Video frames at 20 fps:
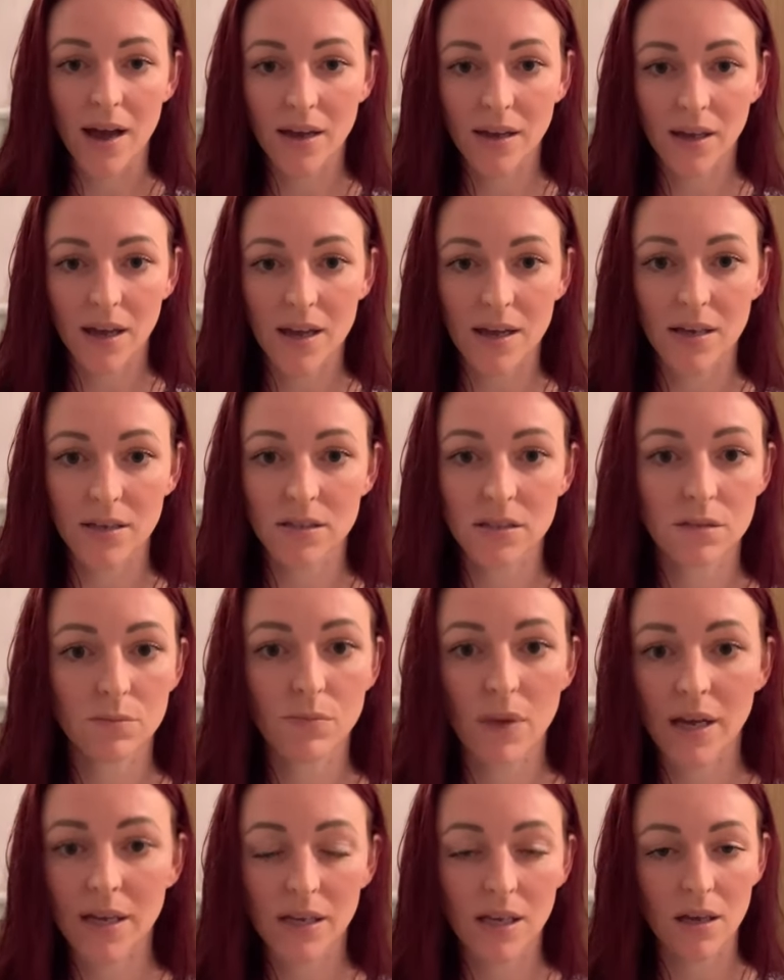It's
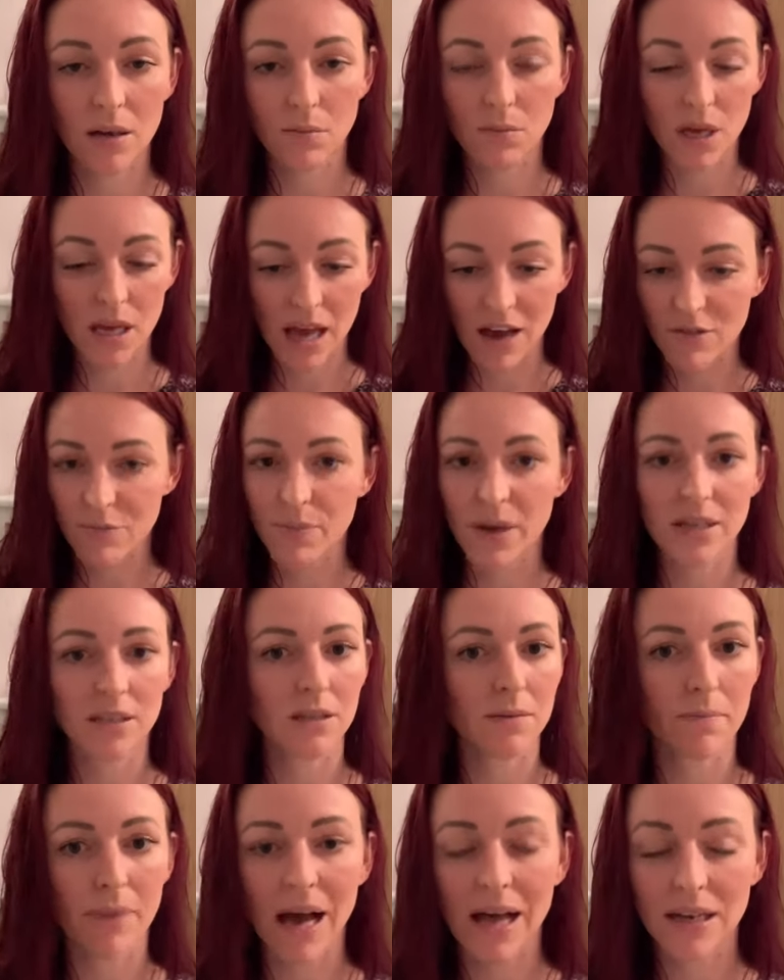making me have better
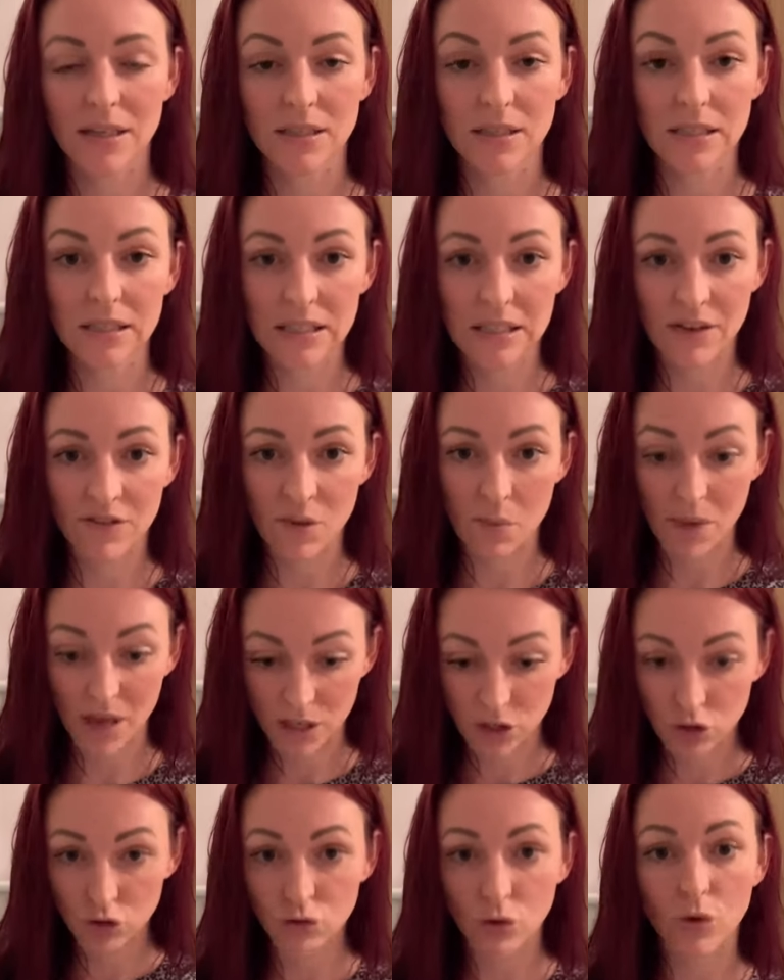balance. It's giving me
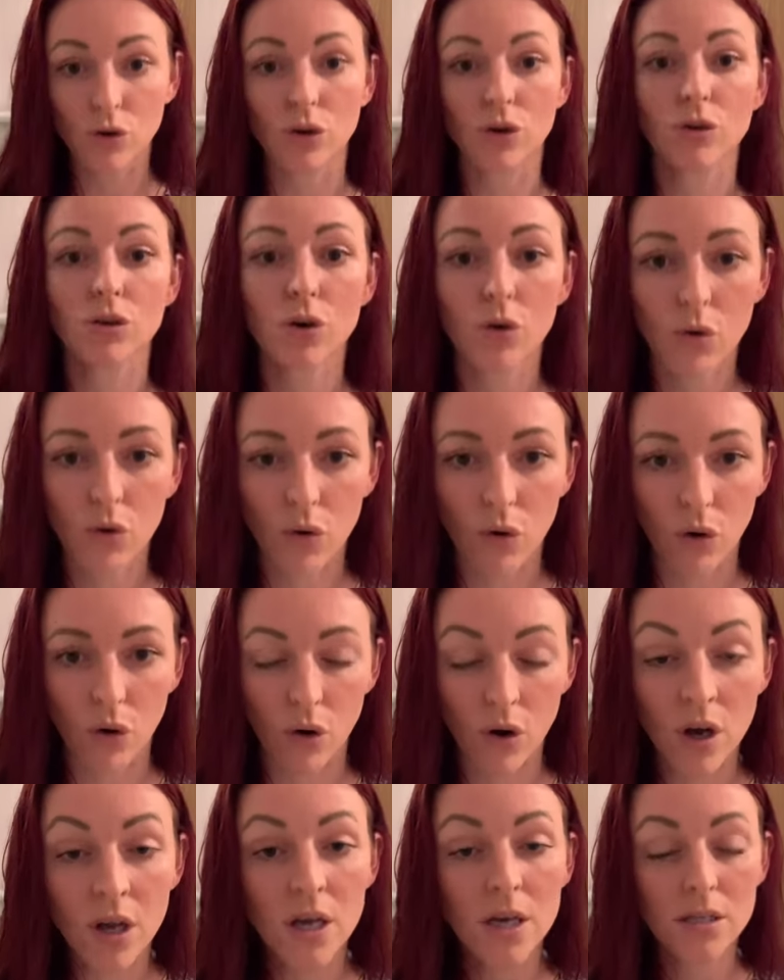stronger core
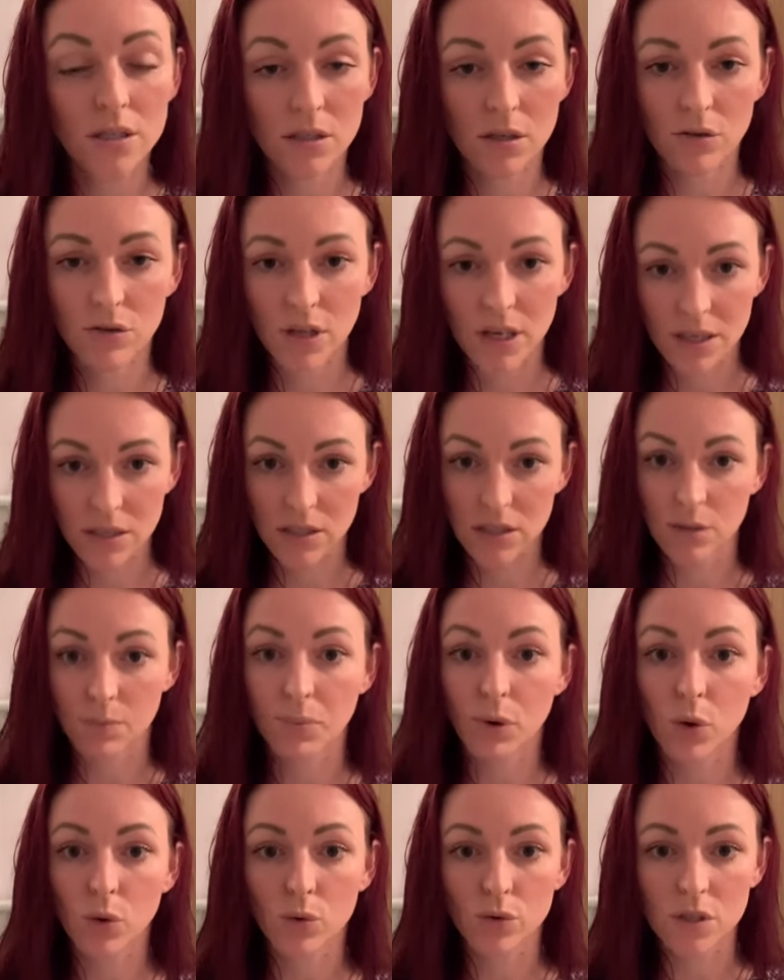so that it
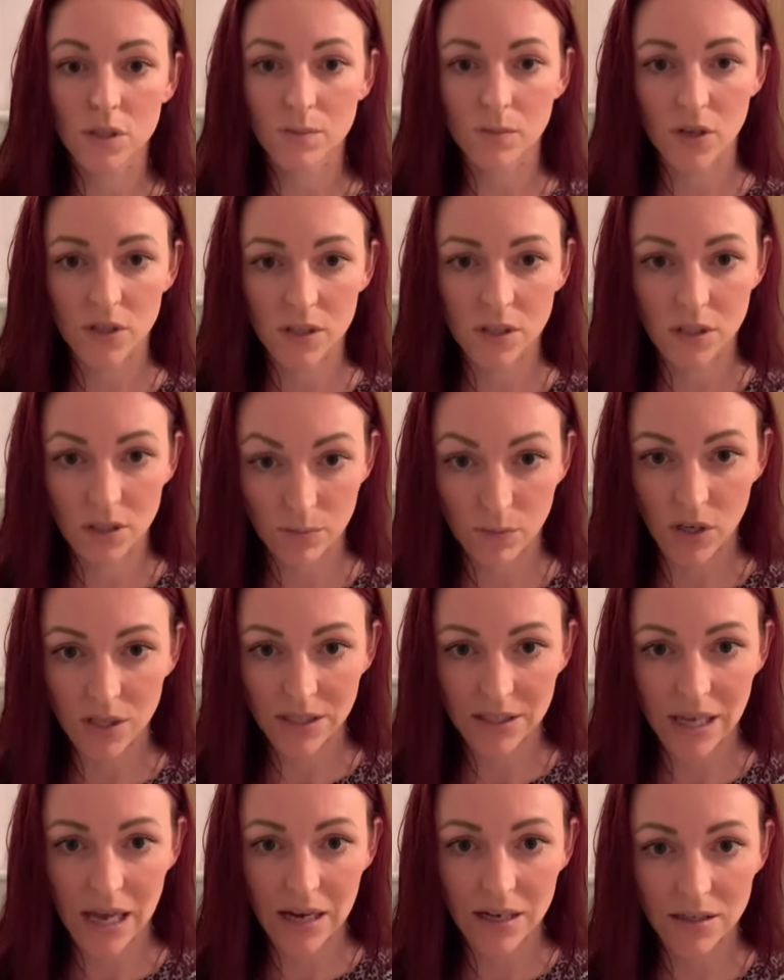supports my, my
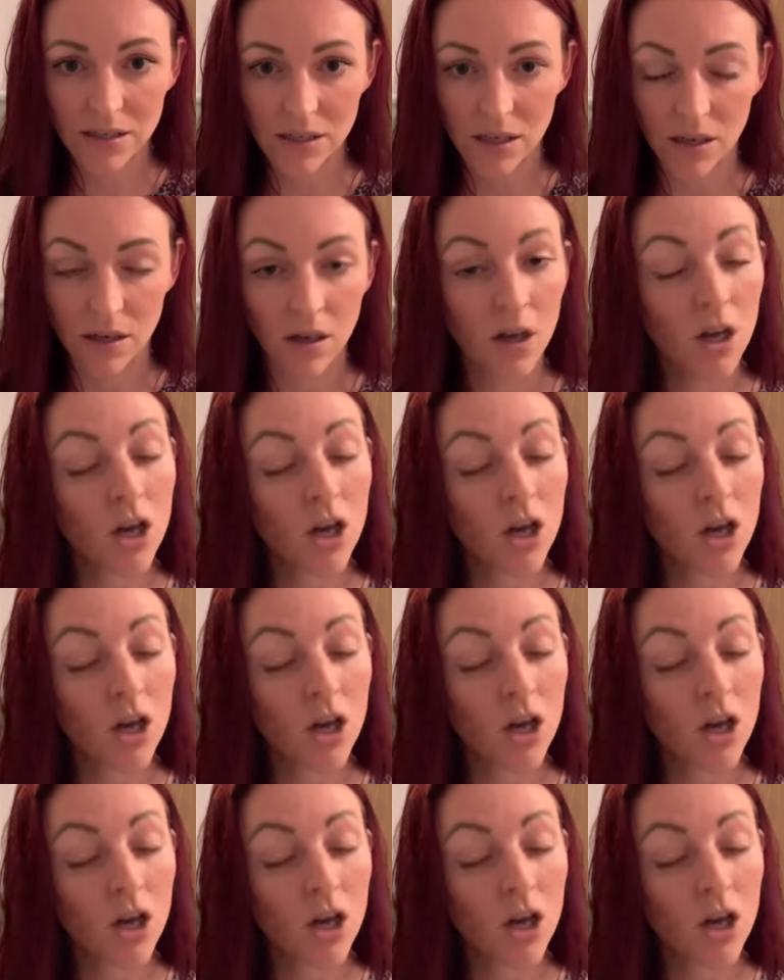skeleton.